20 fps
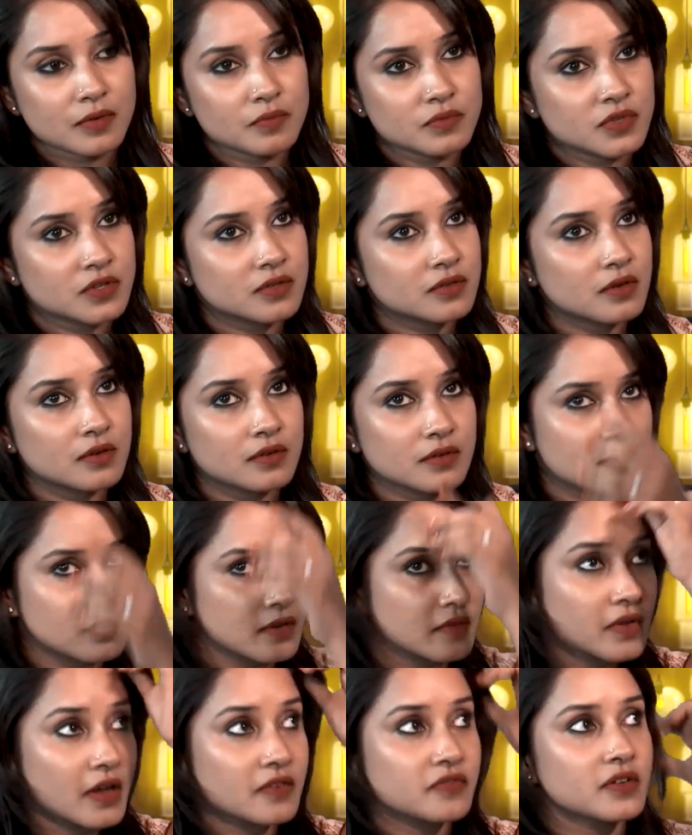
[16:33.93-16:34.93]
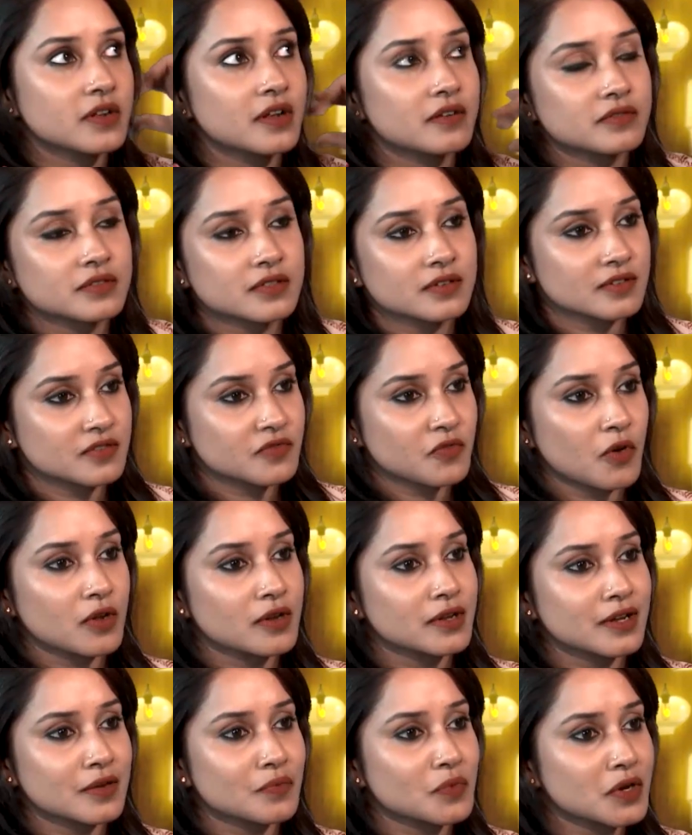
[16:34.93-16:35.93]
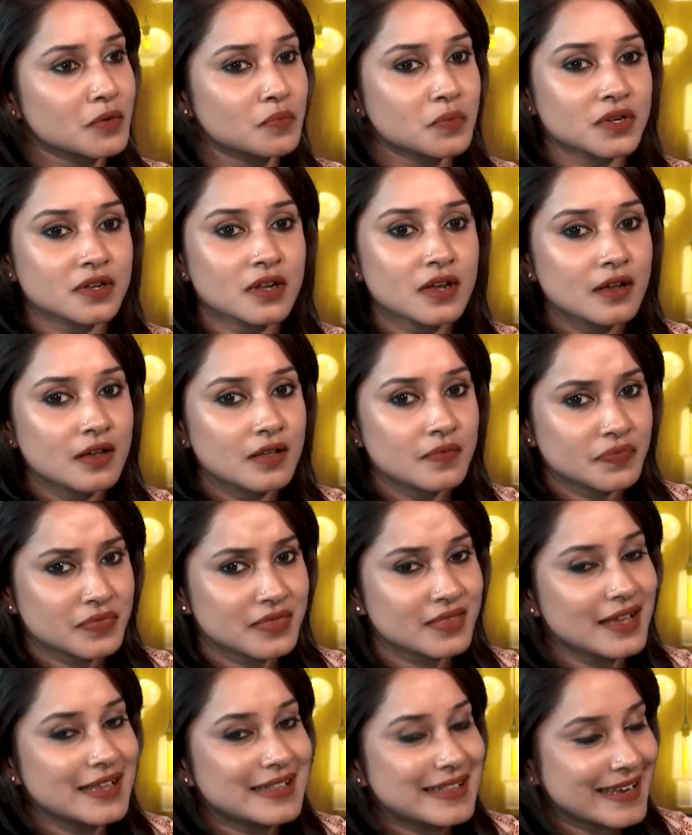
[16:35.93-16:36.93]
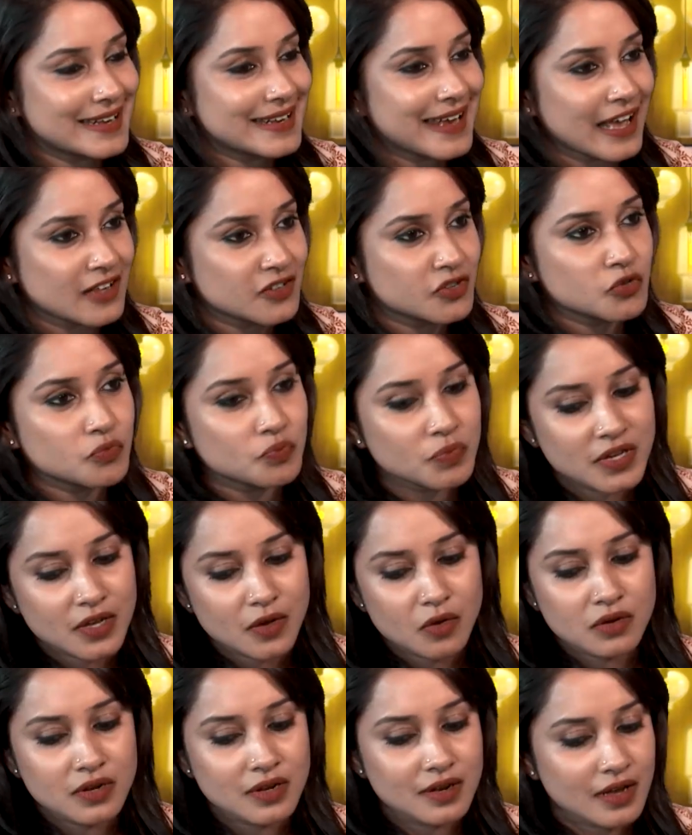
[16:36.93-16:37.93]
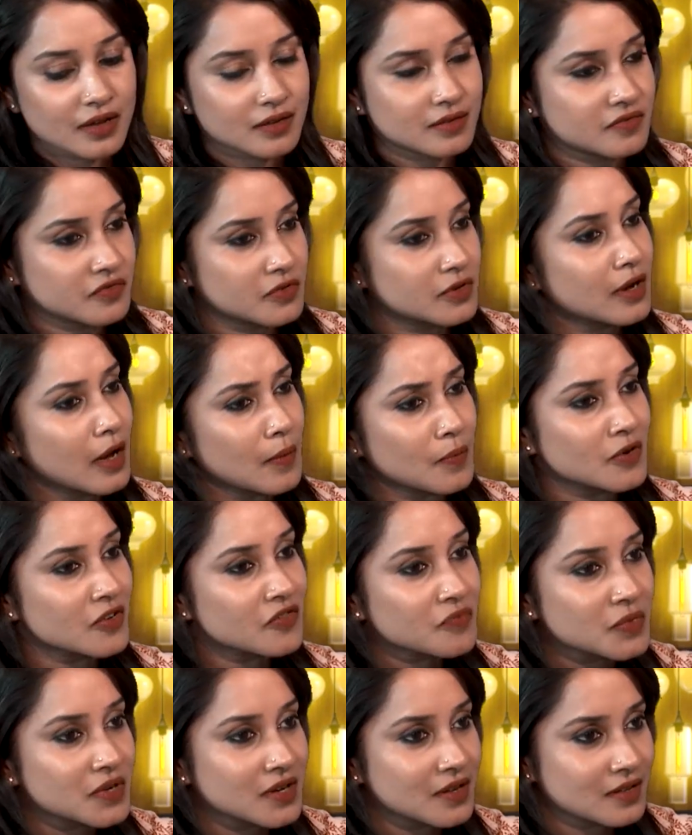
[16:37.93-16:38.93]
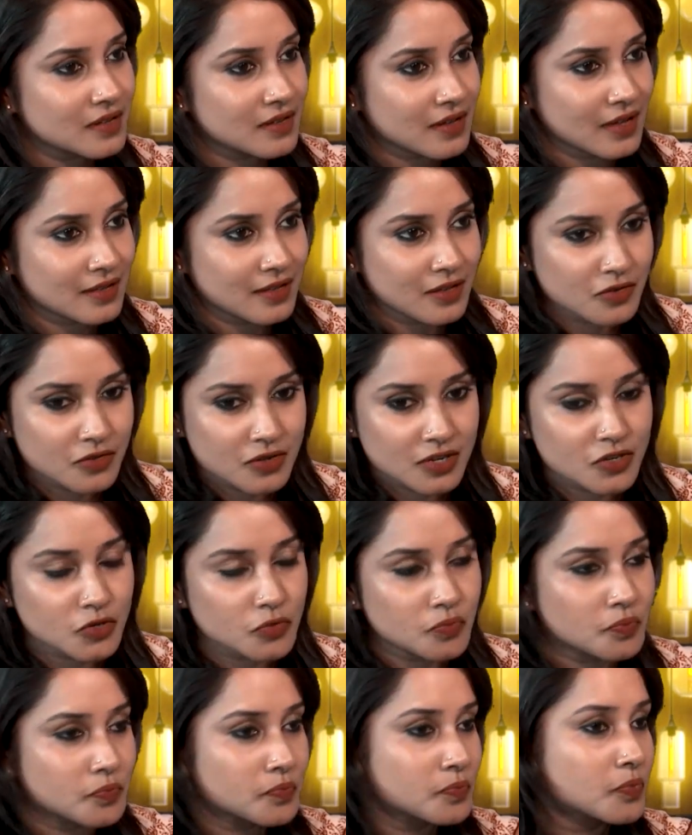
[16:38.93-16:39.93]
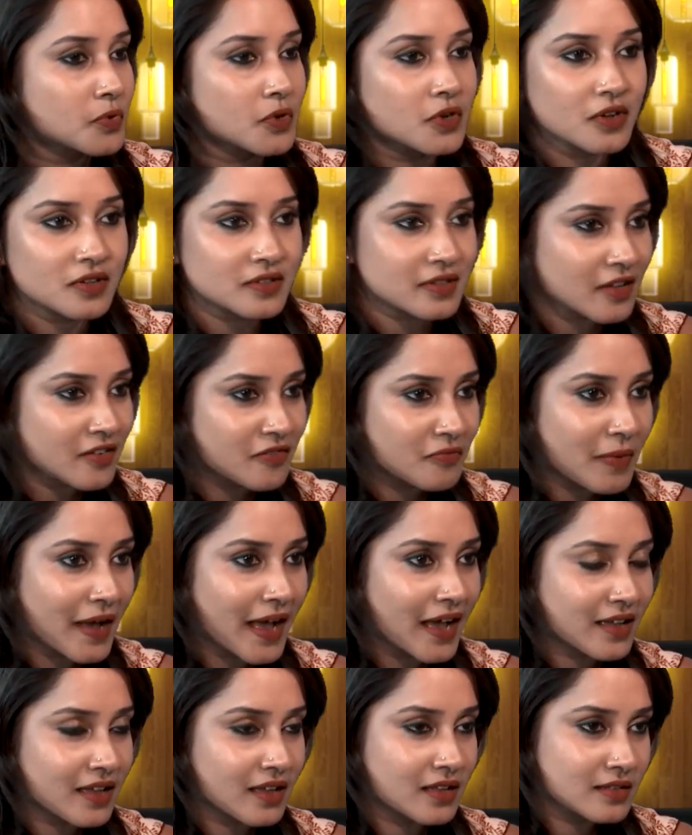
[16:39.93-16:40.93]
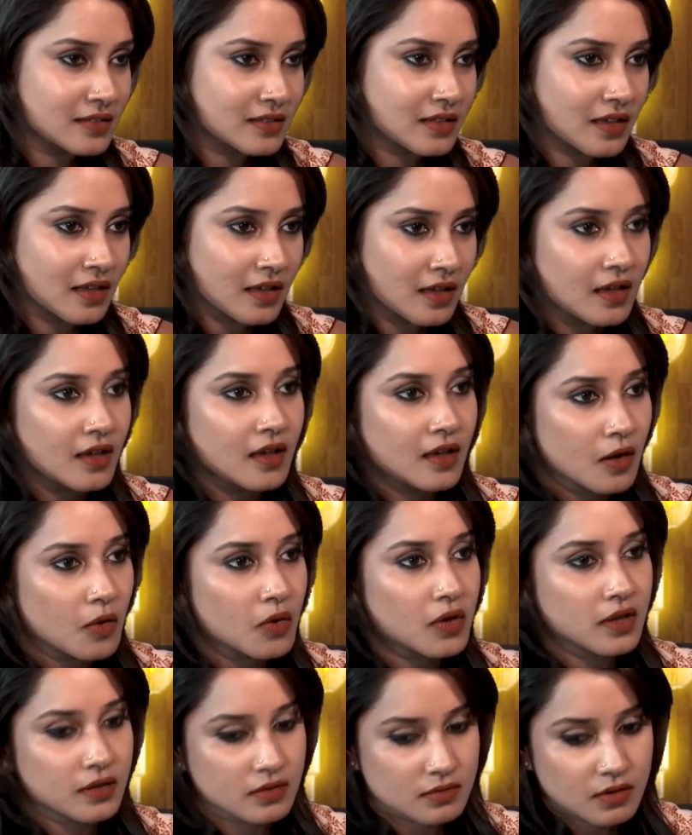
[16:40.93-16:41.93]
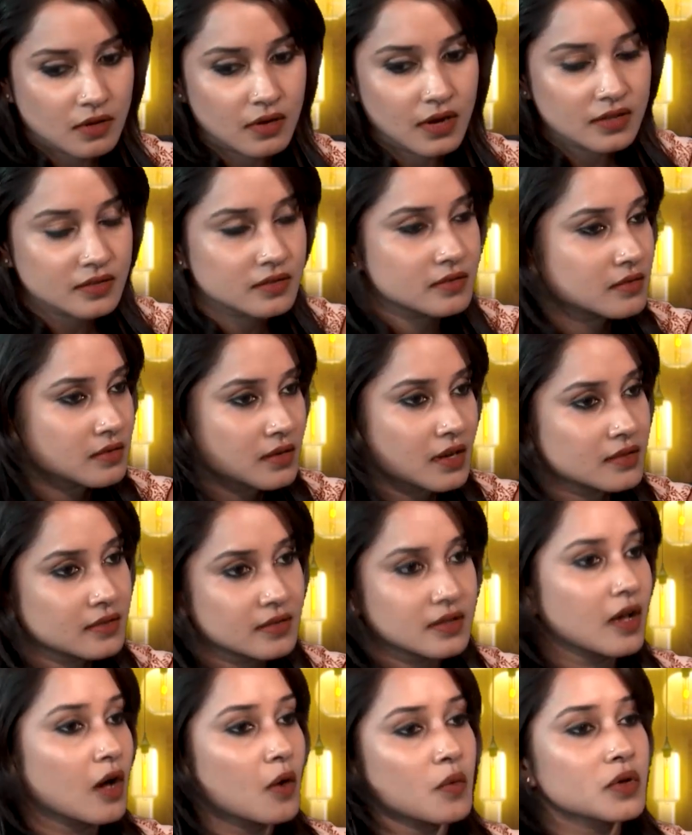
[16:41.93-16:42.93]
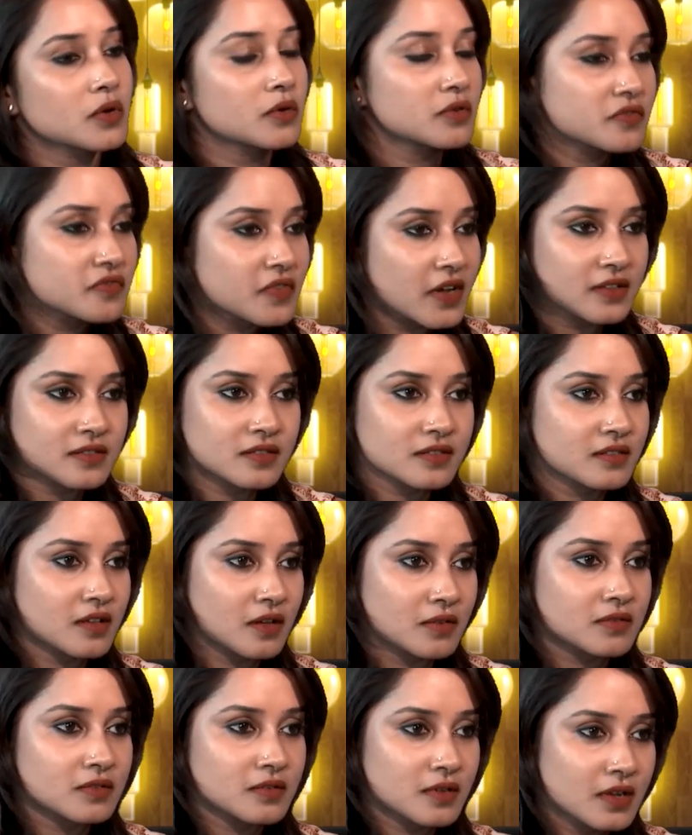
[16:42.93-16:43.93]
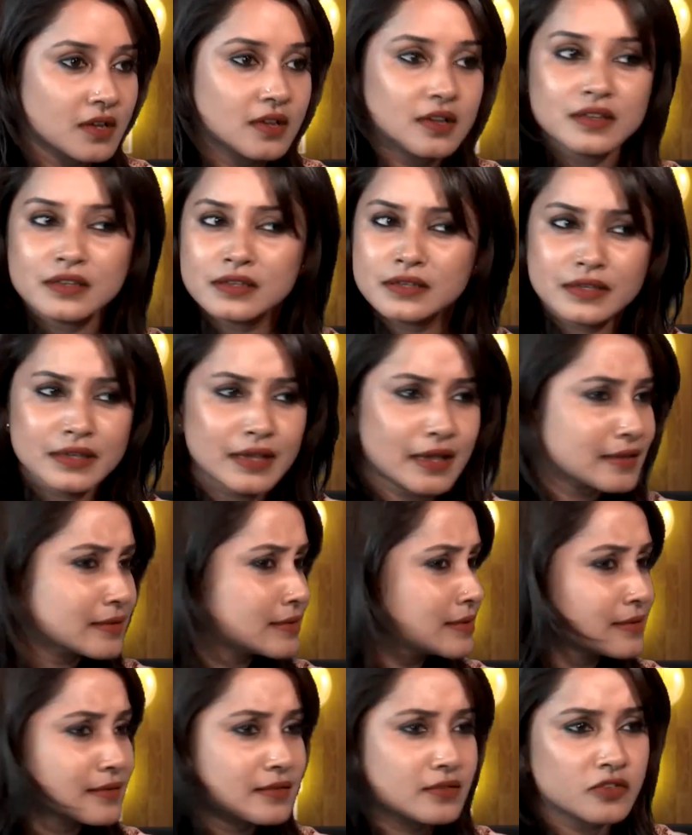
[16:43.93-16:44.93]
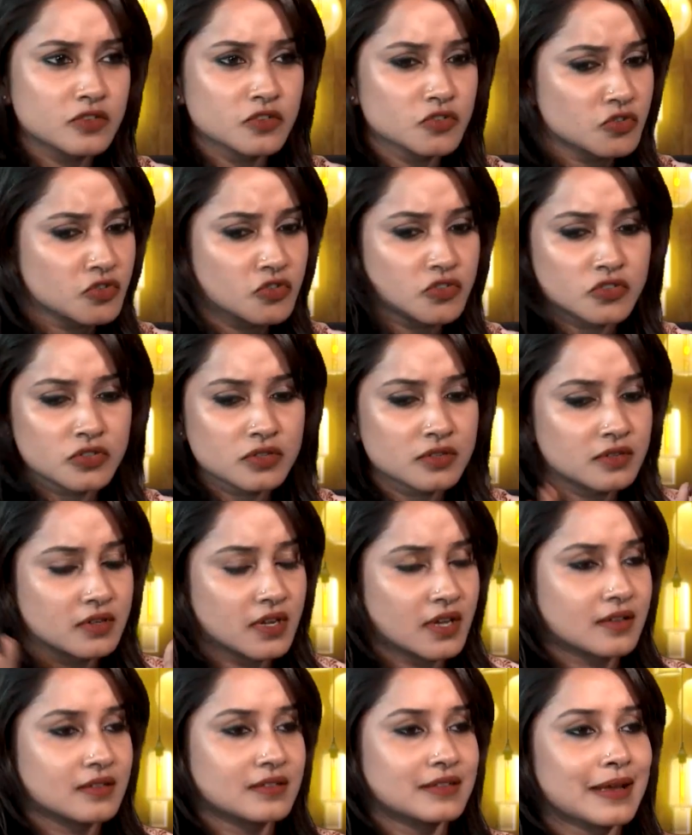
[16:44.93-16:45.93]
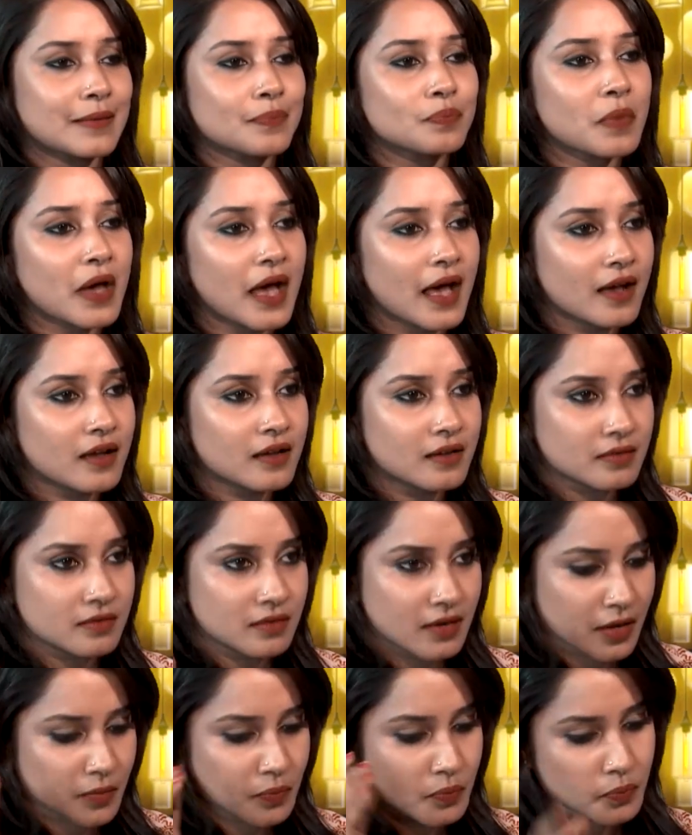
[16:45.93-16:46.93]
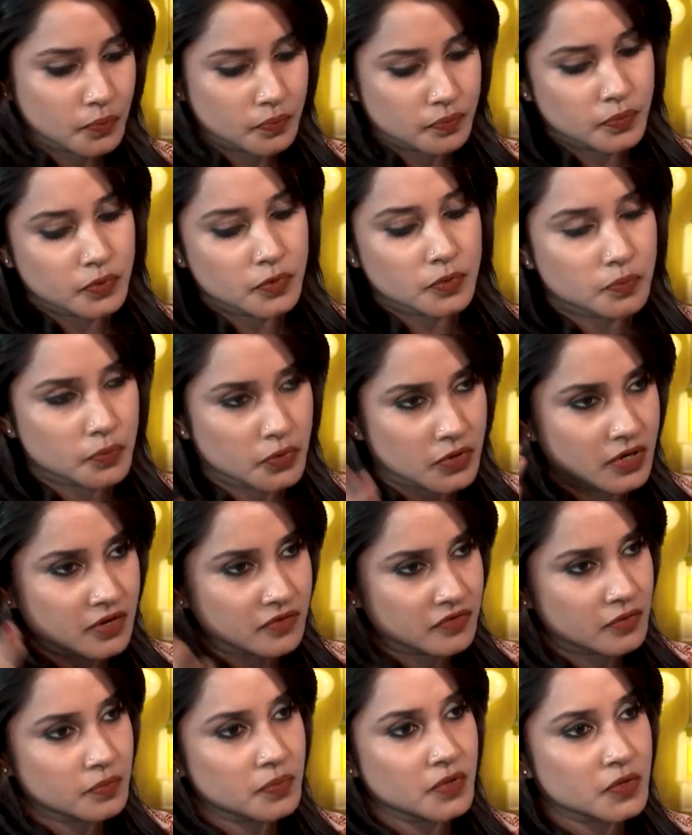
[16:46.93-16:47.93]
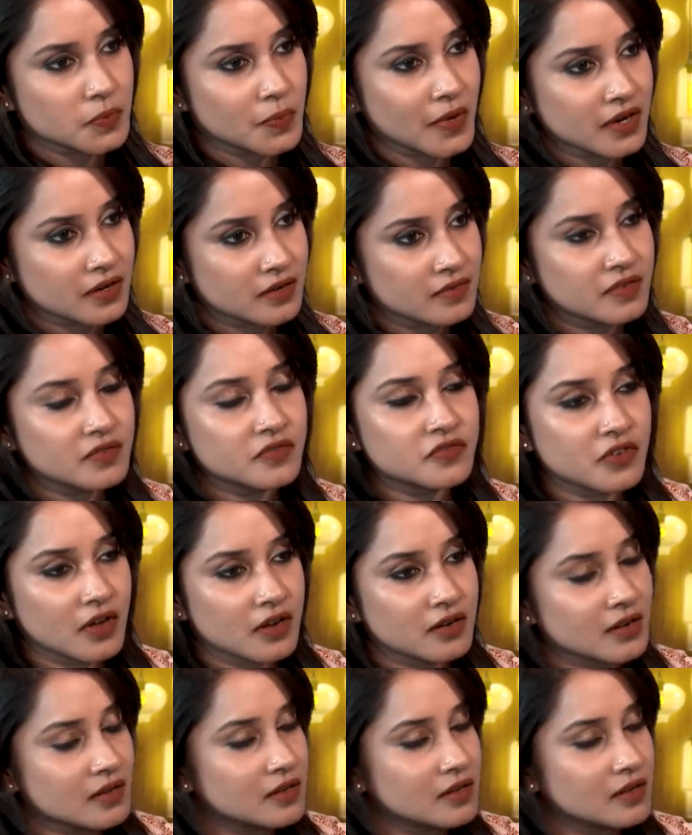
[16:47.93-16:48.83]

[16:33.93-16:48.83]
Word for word: I'm just going to, I feel everything is falling apart. But it, it has to be only like for a couple of minutes and then you need to pull yourself back and say, okay, now let's, let's see how we're going to fight this out. Rationalize it. Yes. You, you just take a step back, like put, put a different perspective in front and